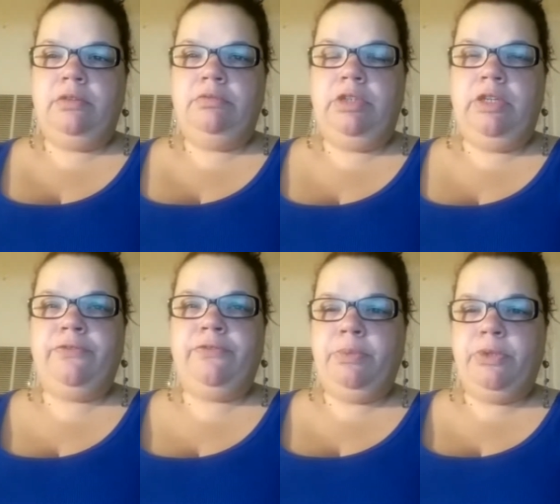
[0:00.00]

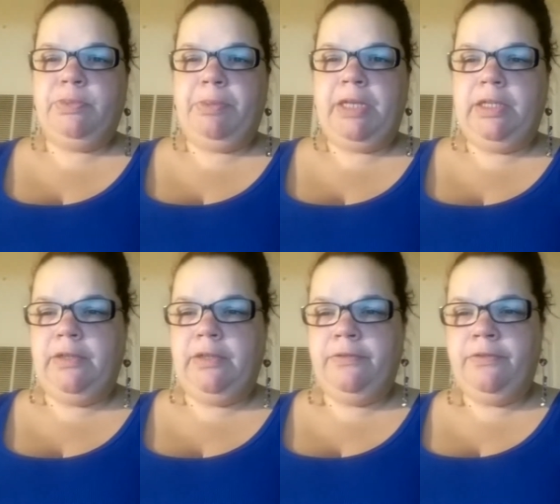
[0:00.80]
different
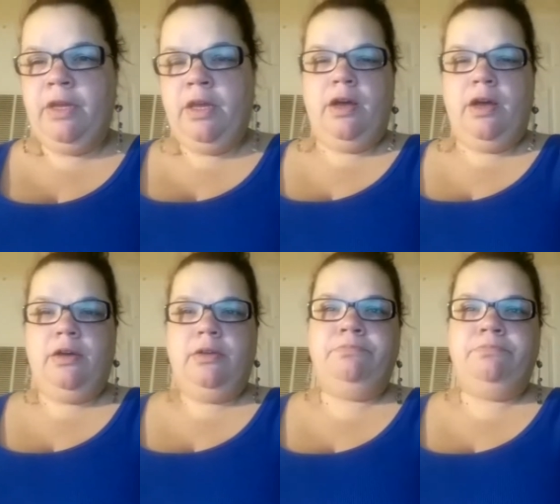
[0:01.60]
perspective.
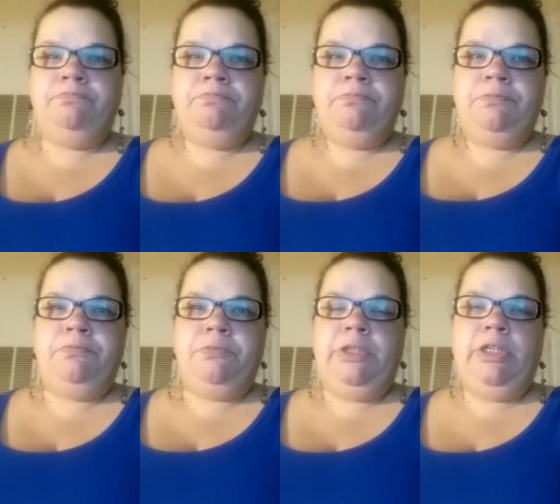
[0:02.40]
Um,
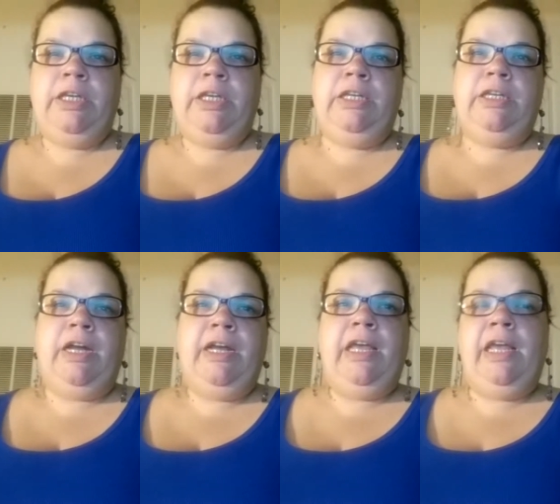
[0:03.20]
Looking
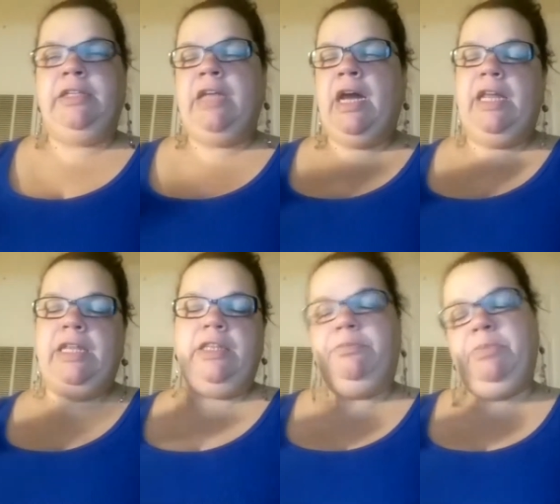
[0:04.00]
not at
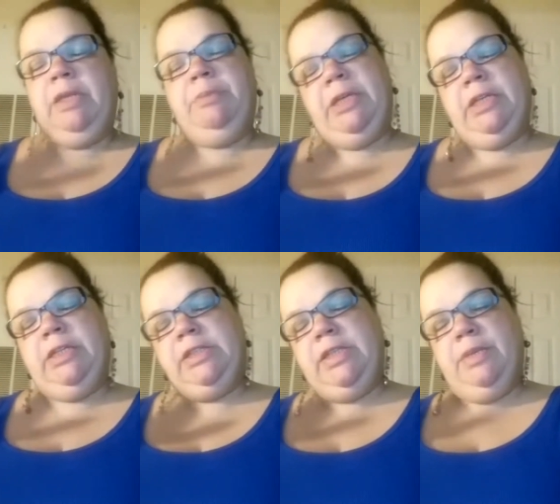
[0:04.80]
me being the
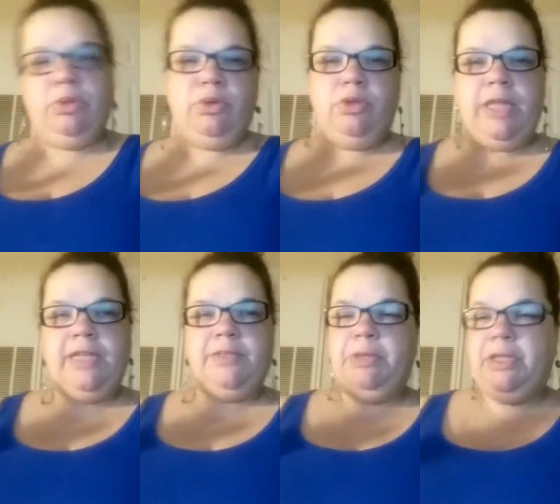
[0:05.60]
typical
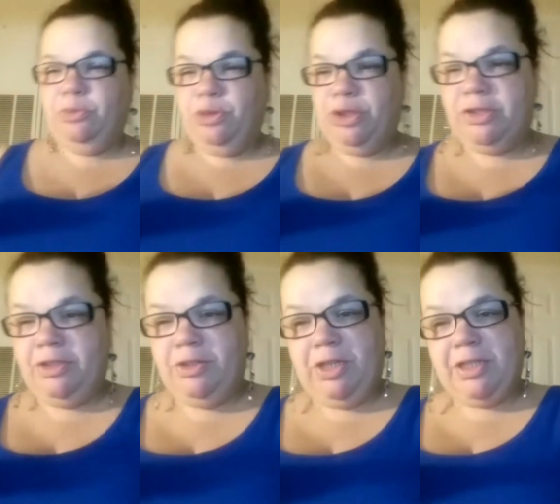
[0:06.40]
lesbian, which
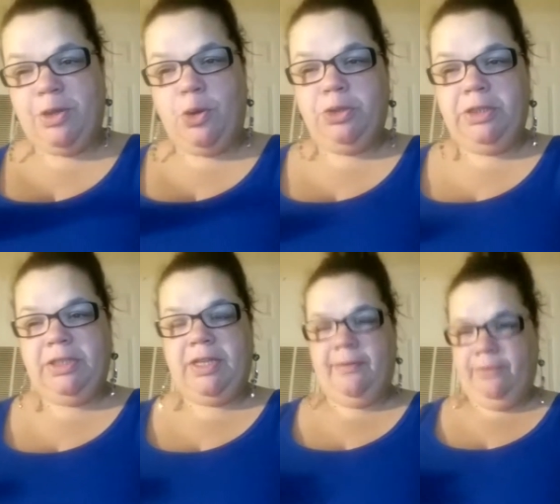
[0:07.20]
that's a whole nother
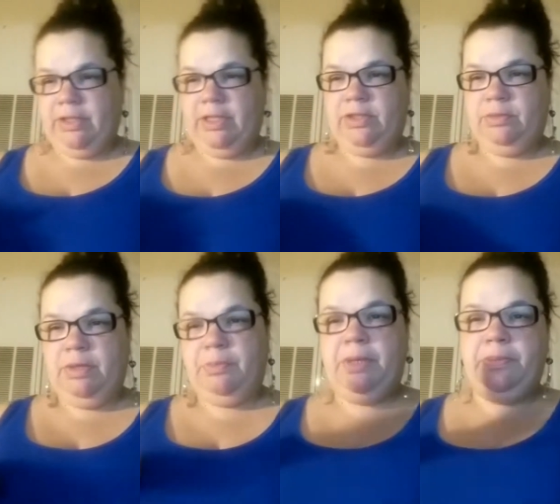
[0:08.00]
conversation.
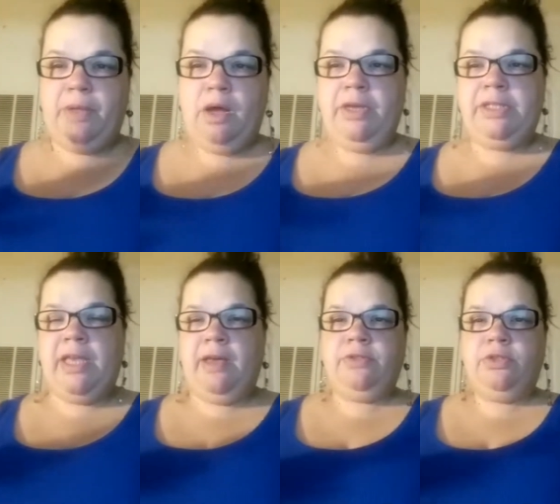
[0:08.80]
But people always
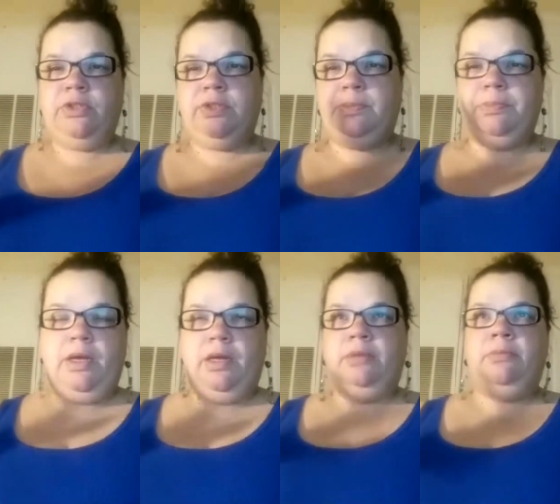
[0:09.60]
have
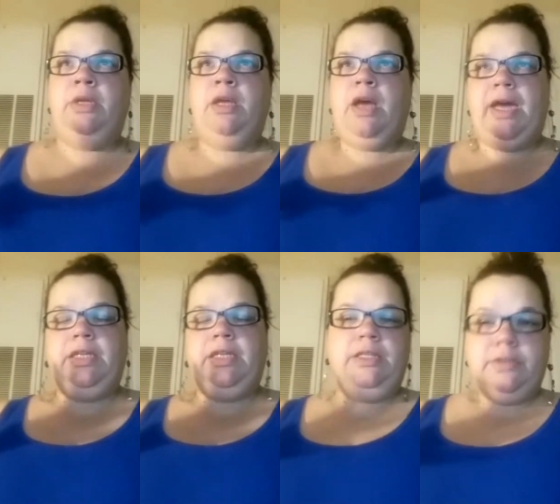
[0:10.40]
certain
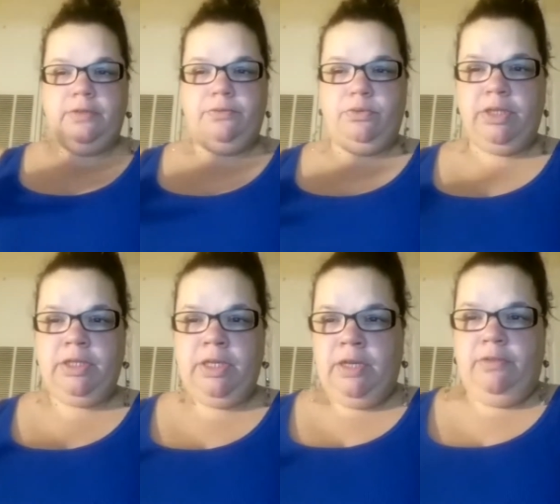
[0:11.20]
ideas of what
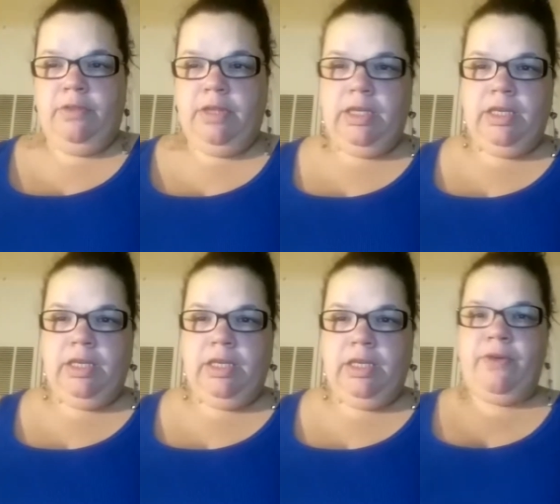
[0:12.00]
the
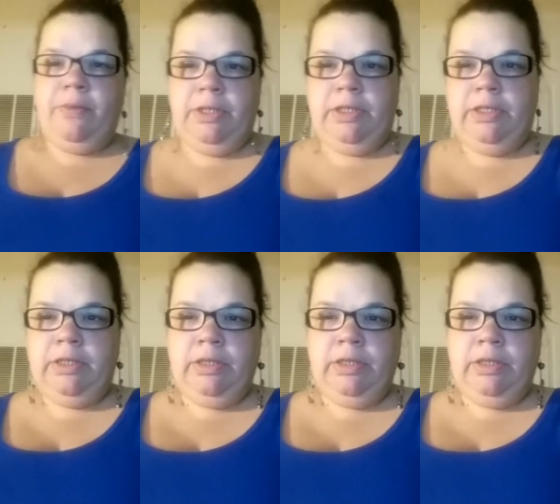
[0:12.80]
feminine